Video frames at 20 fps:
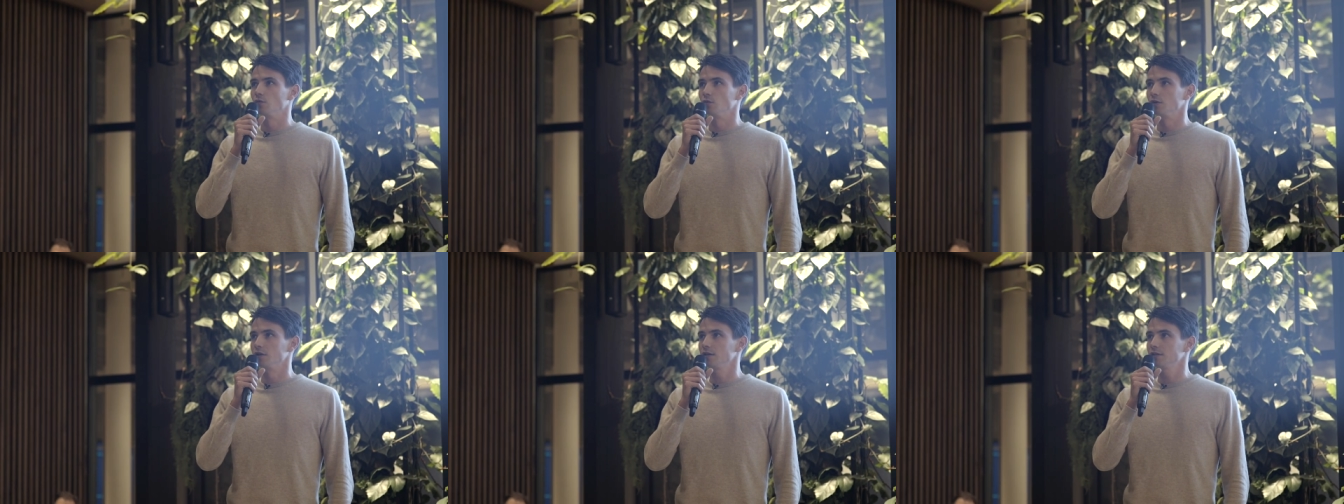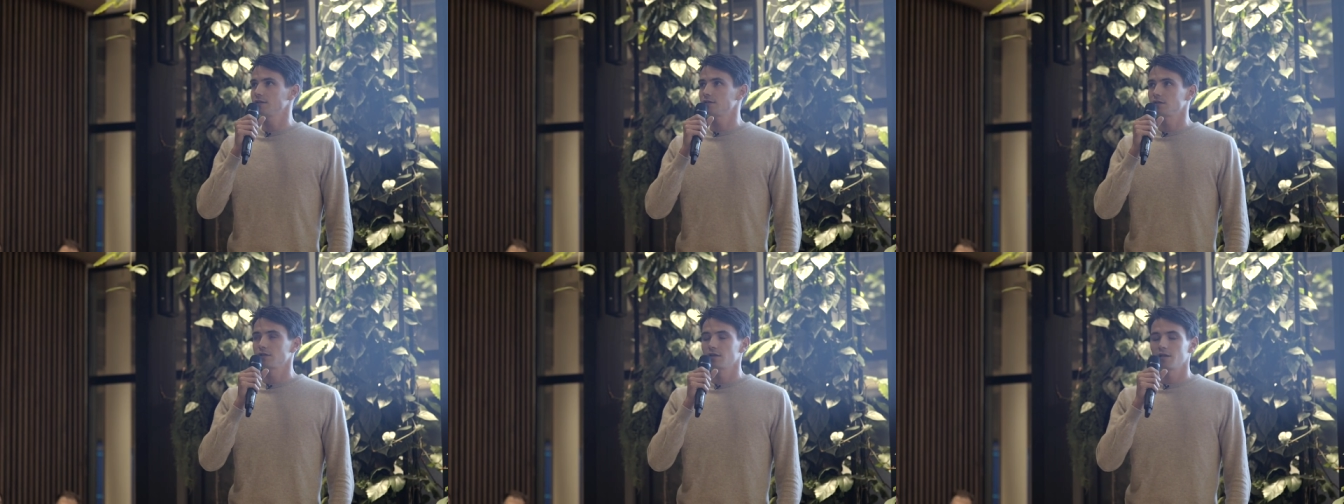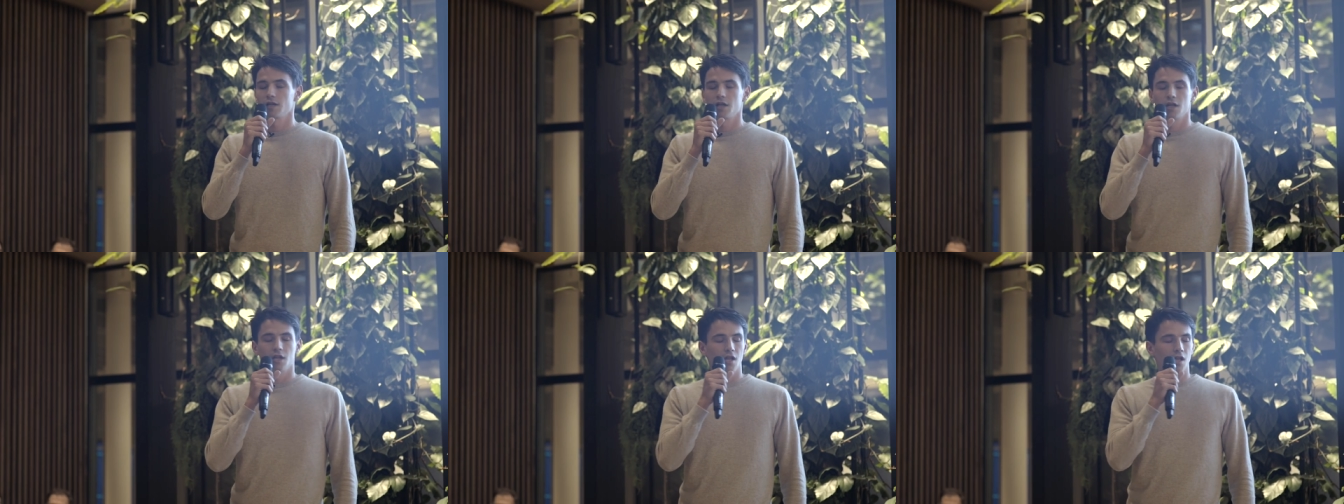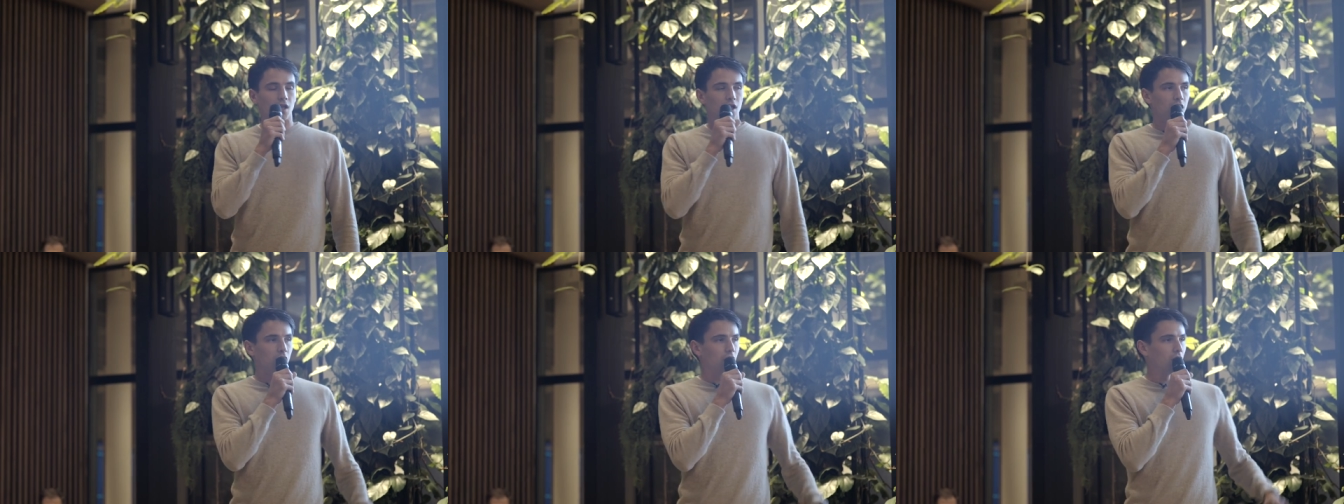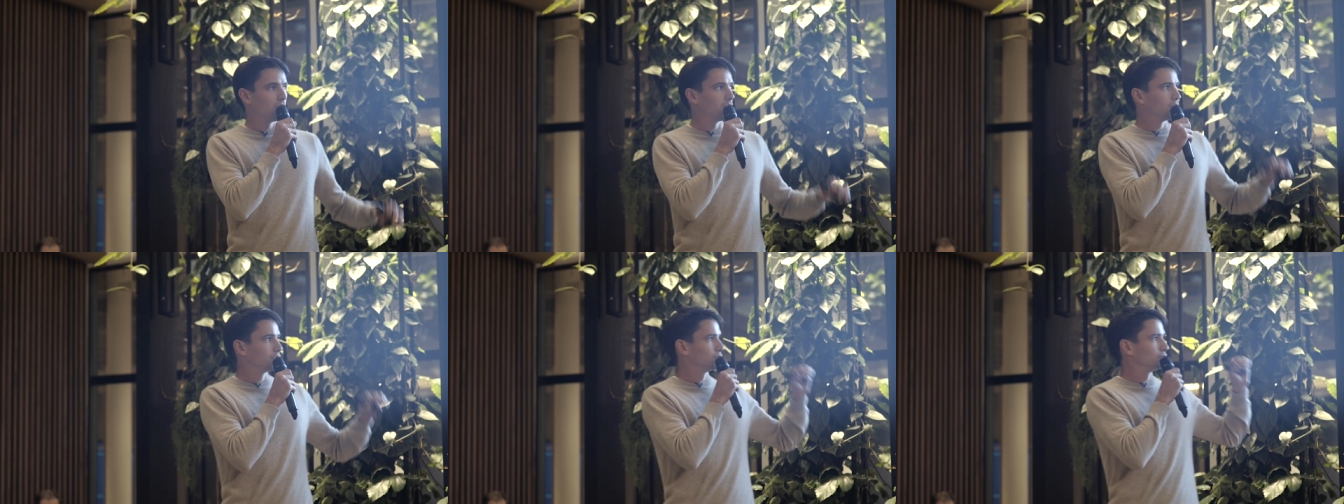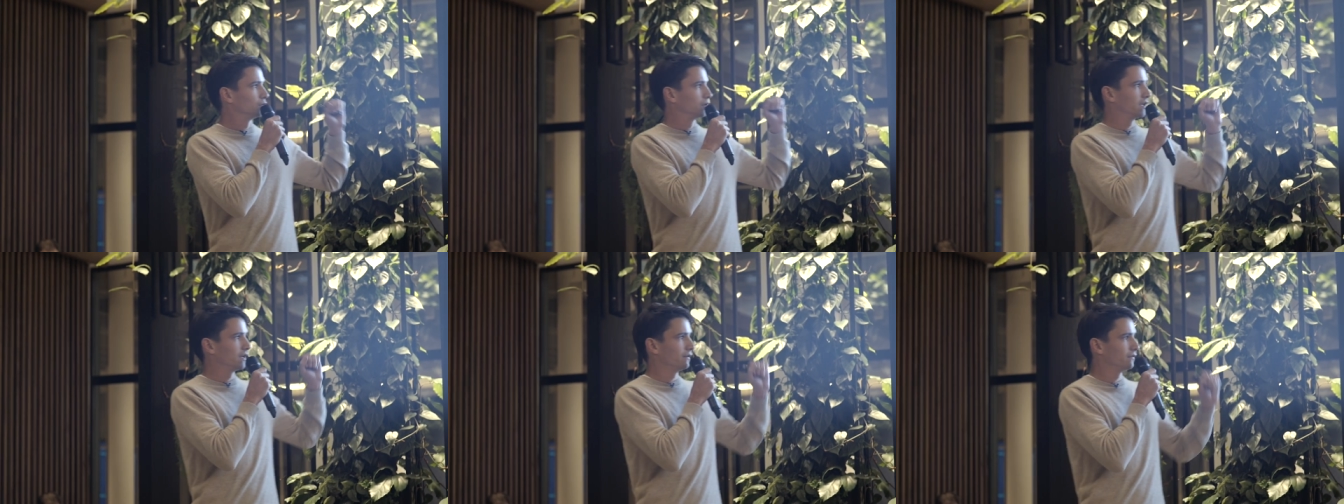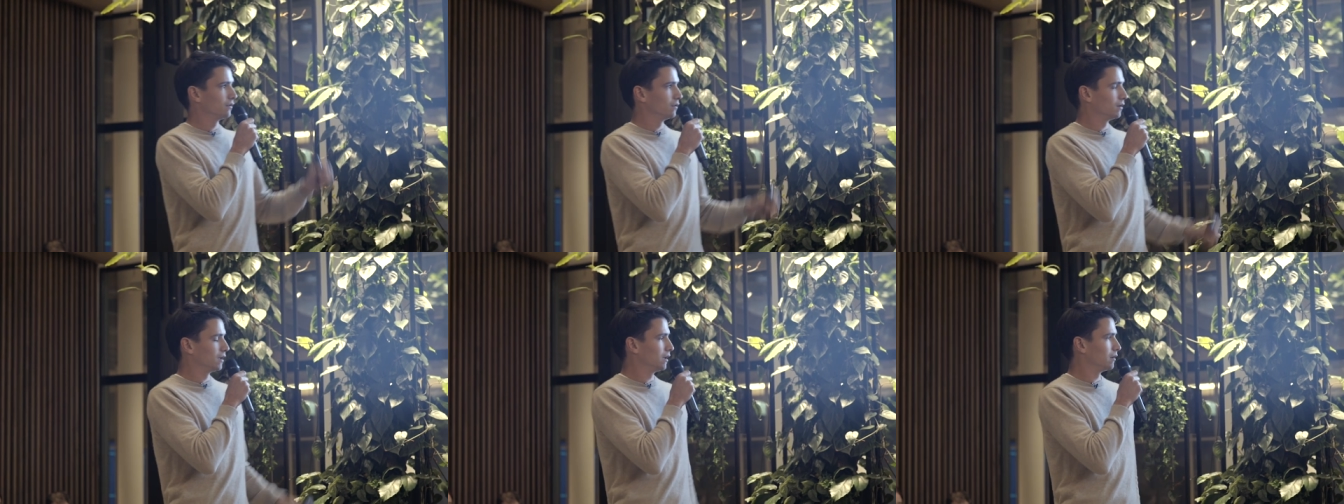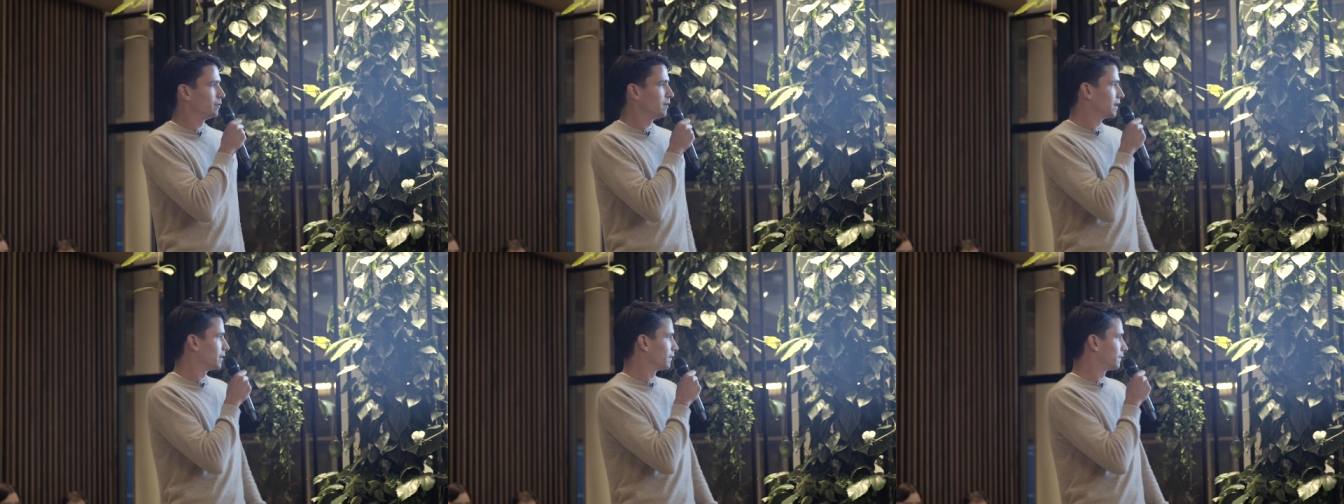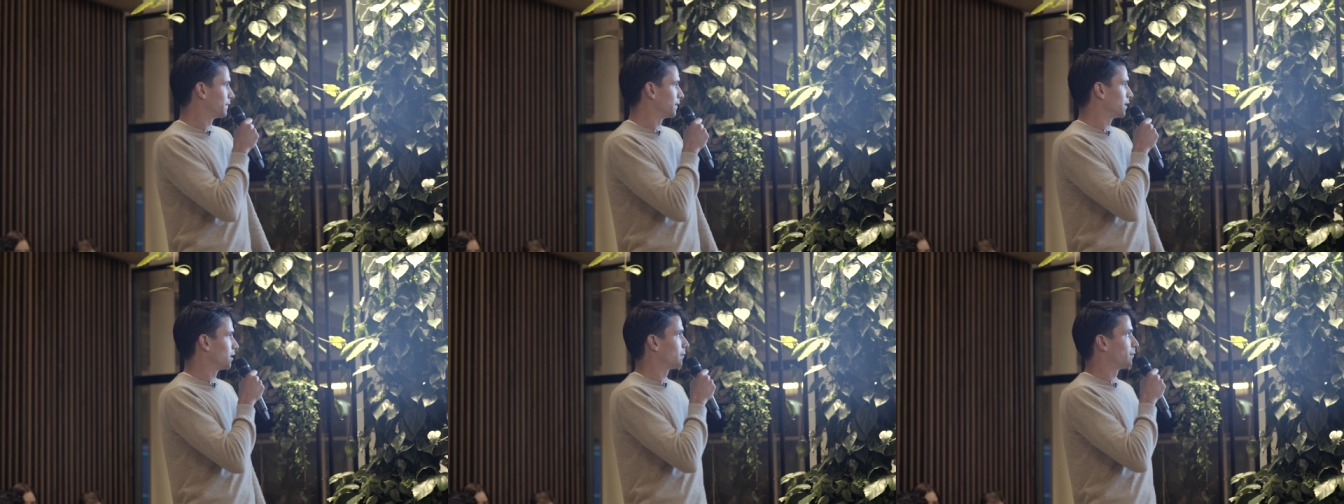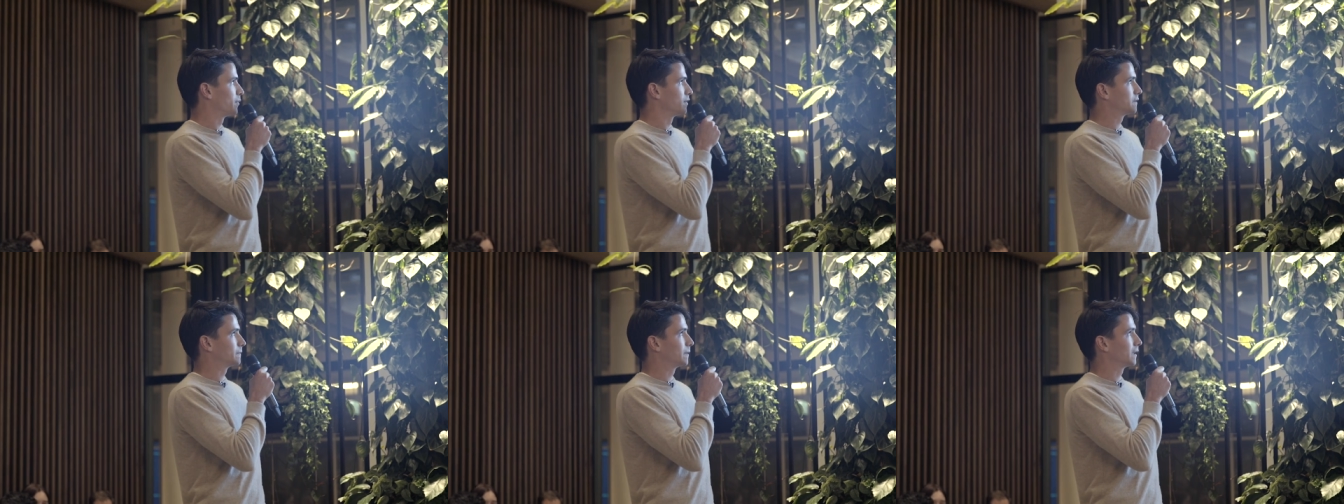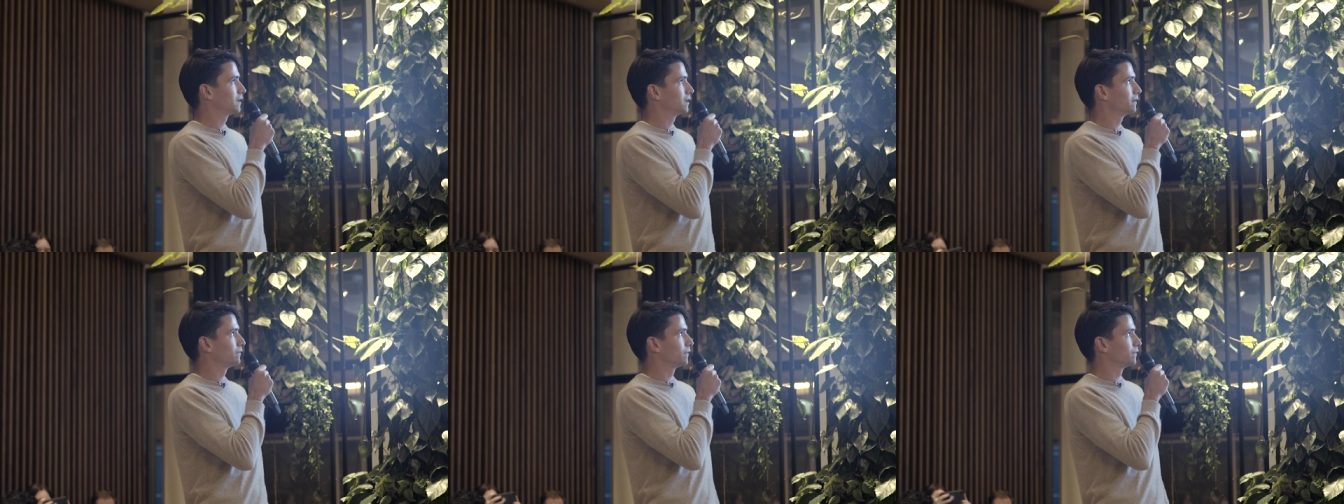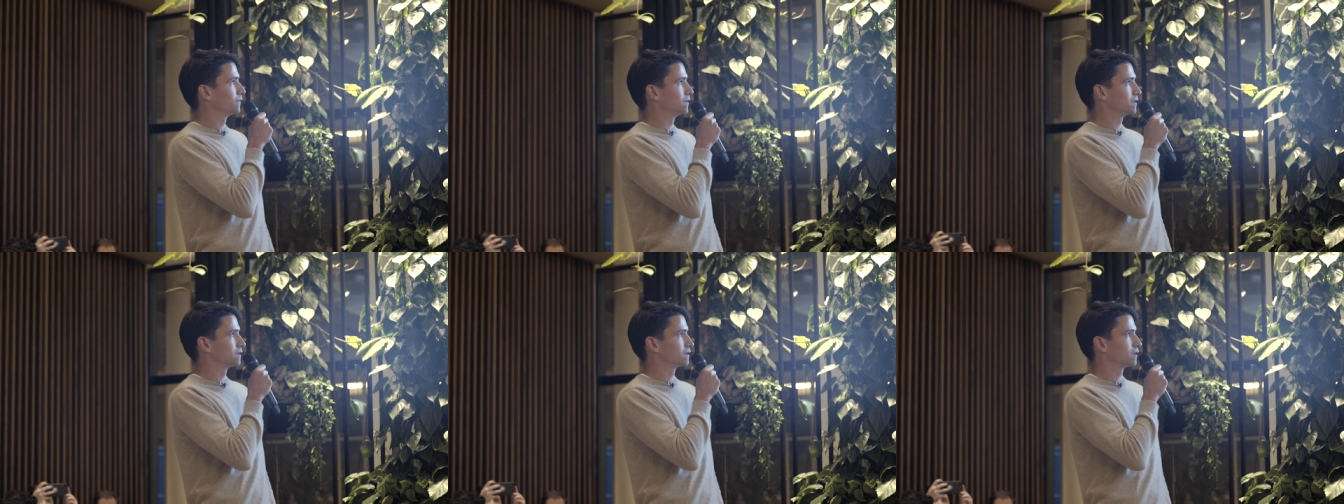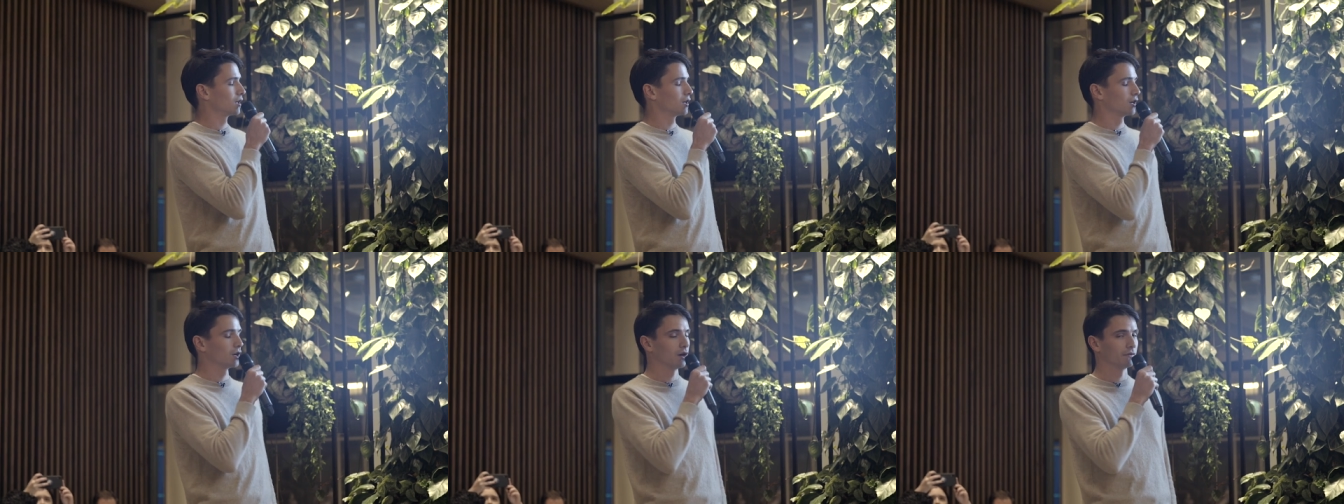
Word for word: World. Uh, to give you a little bit of uh, perspective of this uh,